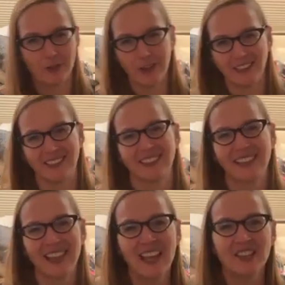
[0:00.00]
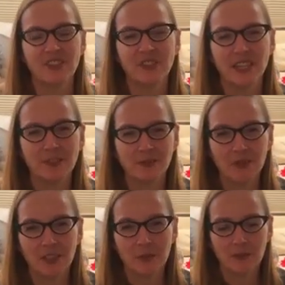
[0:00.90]
All right. So thanks for
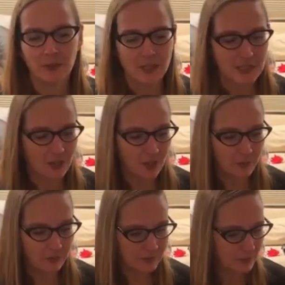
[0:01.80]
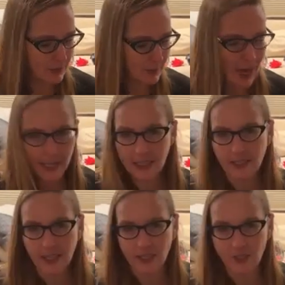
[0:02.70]
joining me for this little packing
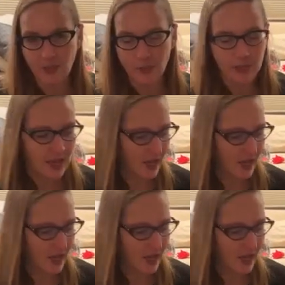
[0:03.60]
catch-up.